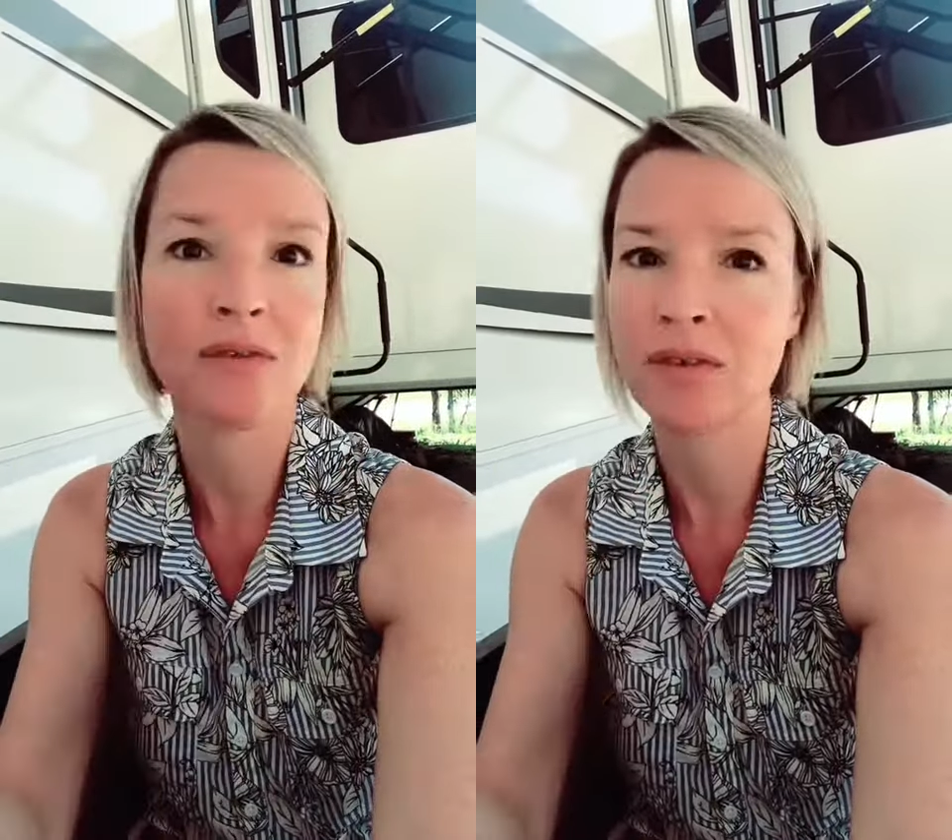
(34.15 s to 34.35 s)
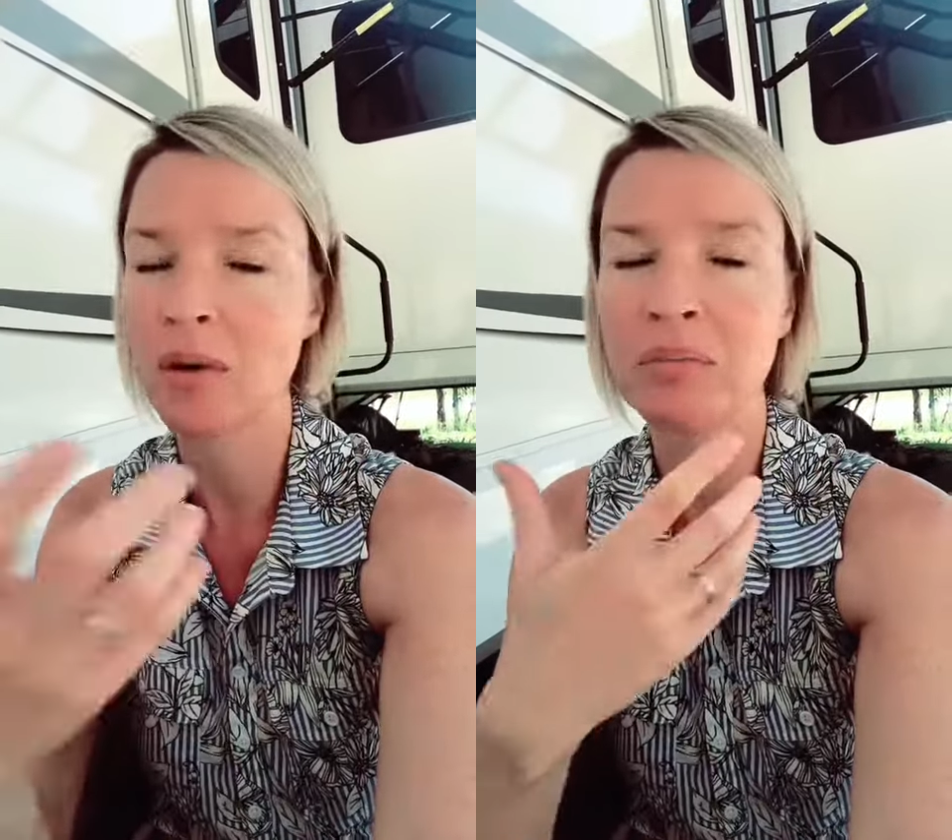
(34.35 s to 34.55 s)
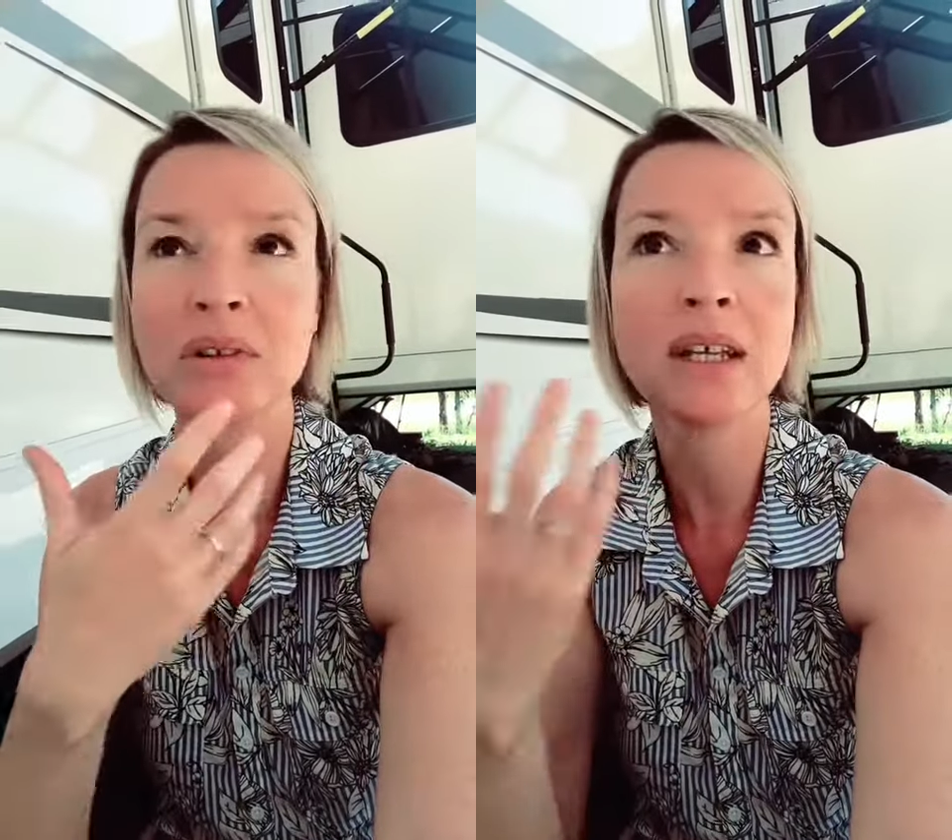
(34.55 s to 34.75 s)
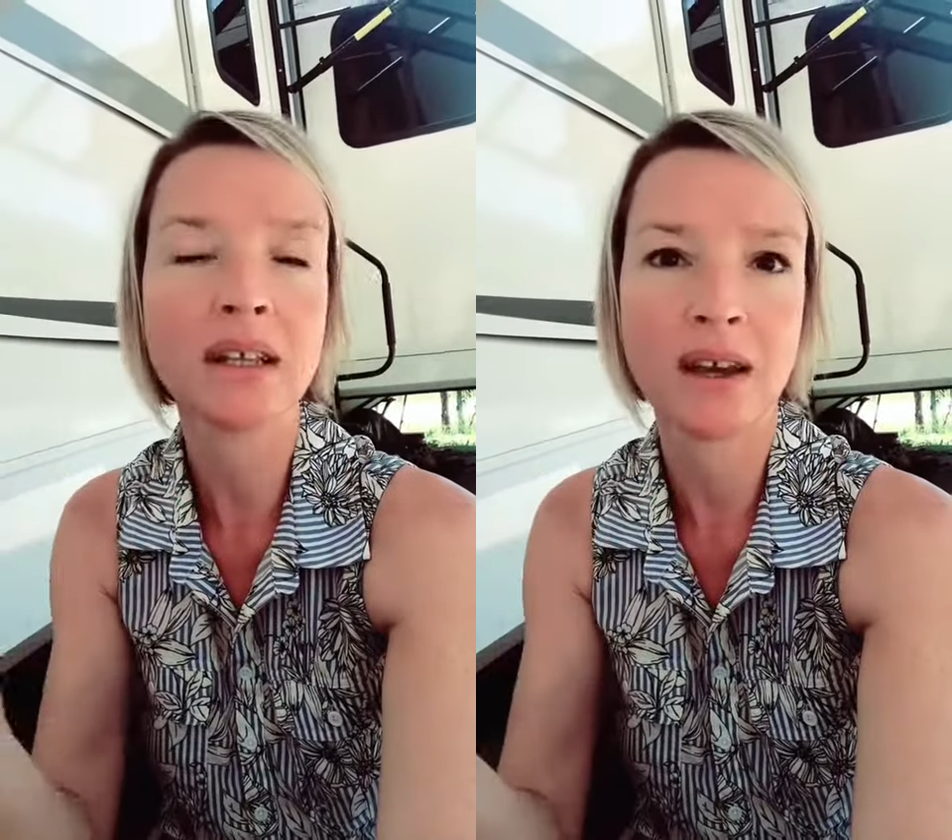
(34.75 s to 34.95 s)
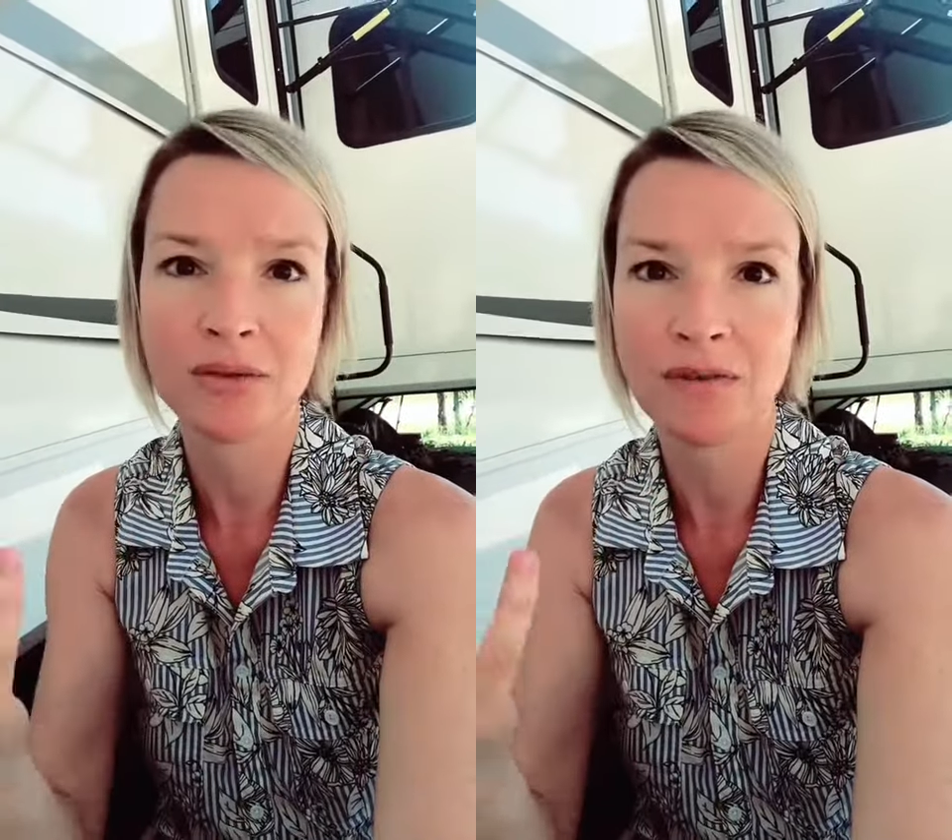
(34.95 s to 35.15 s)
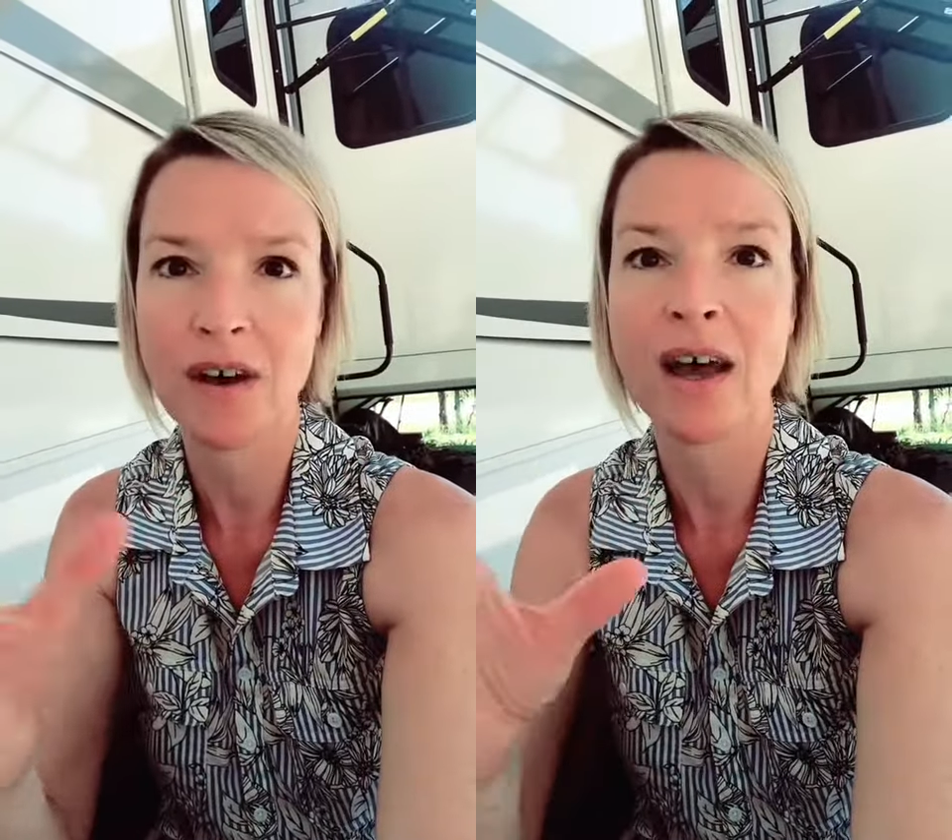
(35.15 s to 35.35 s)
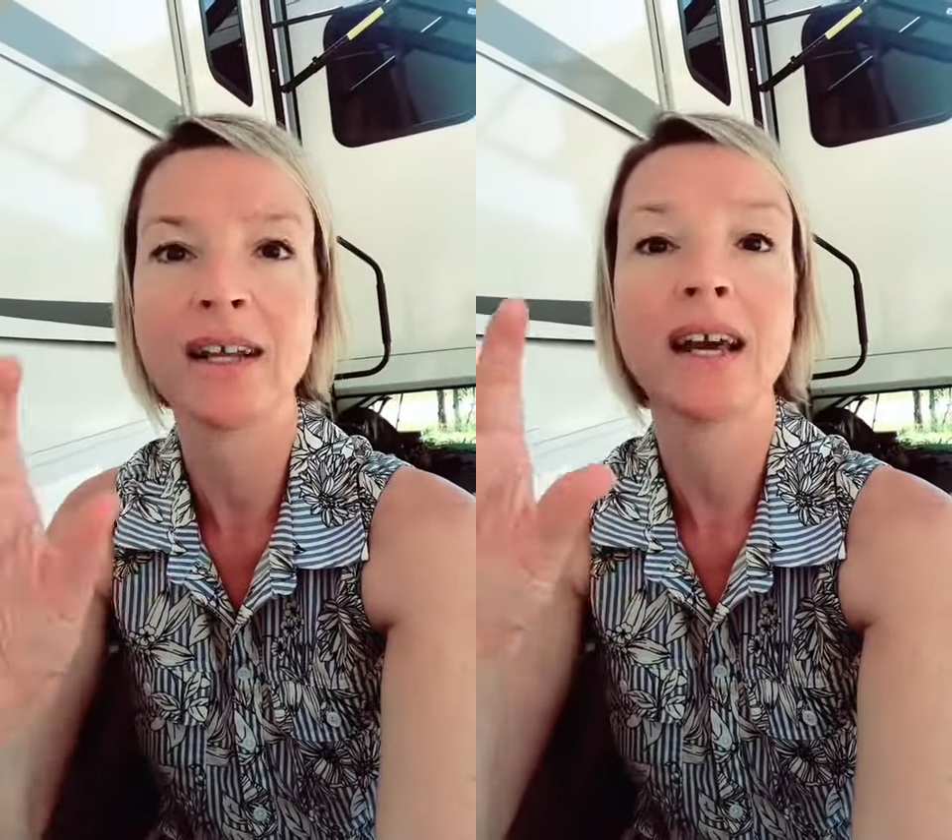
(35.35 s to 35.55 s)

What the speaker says: completely unrefined,